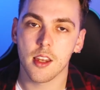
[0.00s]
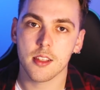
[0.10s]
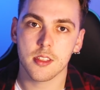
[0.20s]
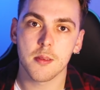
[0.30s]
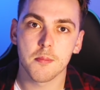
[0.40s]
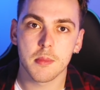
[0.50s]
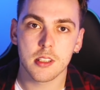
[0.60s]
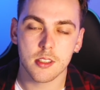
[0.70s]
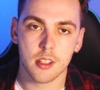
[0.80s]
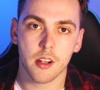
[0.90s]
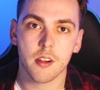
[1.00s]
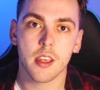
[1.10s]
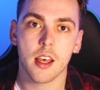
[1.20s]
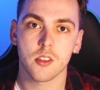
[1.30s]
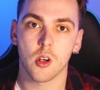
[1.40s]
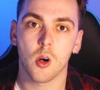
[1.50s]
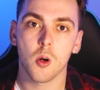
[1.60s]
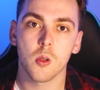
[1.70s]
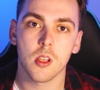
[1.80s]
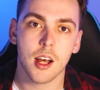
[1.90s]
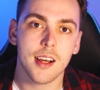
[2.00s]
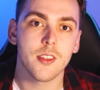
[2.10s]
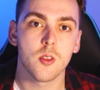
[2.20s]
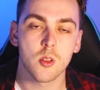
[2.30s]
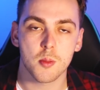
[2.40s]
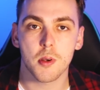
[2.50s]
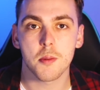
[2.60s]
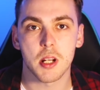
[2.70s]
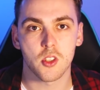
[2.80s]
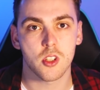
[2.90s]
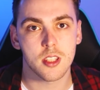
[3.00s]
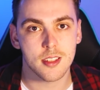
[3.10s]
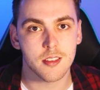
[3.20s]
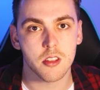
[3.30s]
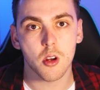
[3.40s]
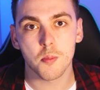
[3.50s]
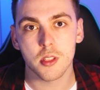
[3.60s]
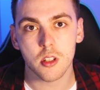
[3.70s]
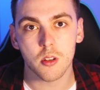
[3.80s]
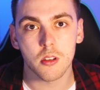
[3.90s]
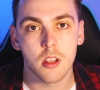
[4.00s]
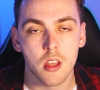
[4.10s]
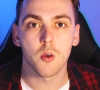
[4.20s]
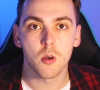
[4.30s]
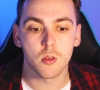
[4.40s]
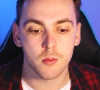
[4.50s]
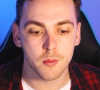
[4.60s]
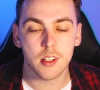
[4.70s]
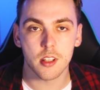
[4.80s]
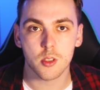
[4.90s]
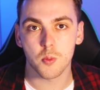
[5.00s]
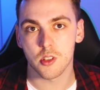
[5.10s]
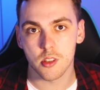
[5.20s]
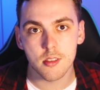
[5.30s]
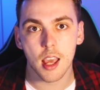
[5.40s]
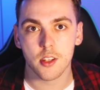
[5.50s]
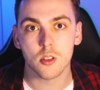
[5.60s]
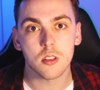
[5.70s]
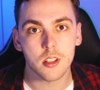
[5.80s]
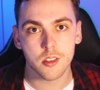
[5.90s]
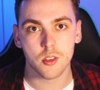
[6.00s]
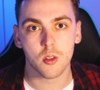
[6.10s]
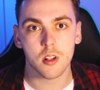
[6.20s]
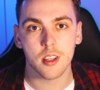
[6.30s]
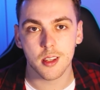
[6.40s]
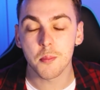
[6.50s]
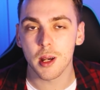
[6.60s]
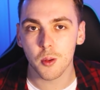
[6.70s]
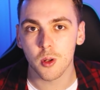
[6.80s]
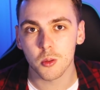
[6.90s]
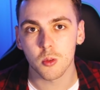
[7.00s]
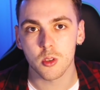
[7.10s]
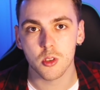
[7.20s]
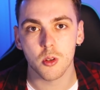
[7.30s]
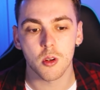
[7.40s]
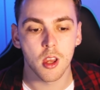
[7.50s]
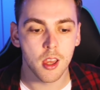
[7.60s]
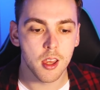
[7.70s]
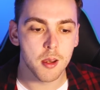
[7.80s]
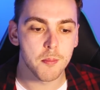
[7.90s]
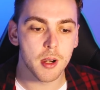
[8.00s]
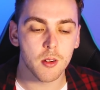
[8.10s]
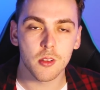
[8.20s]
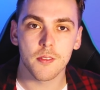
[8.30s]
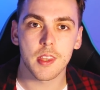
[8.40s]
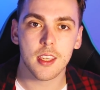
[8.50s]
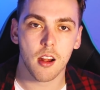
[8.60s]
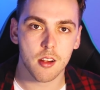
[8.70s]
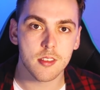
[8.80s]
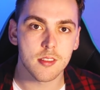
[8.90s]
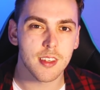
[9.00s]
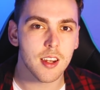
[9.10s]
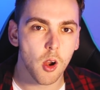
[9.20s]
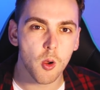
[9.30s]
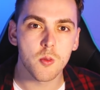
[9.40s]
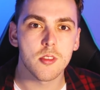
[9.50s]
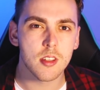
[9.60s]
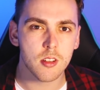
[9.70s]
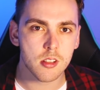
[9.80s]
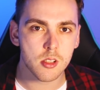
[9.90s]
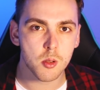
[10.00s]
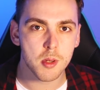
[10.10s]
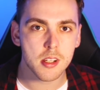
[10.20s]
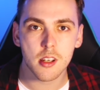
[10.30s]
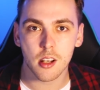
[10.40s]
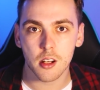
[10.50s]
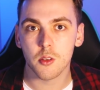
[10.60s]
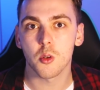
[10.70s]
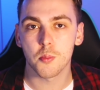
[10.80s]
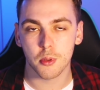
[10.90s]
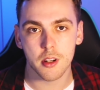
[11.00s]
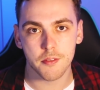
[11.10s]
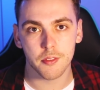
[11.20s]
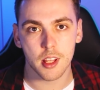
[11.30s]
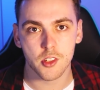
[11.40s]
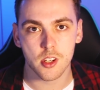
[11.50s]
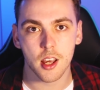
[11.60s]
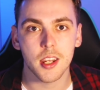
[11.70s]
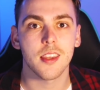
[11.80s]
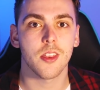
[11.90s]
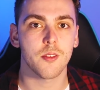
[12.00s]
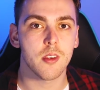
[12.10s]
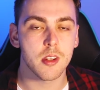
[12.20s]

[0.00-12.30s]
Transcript: The Nazi military as a whole are used pretty much just as an obstacle for Felix, which is natural in a story about World War II. But all of the characters that it hones in on a little bit are all pretty fleshed out and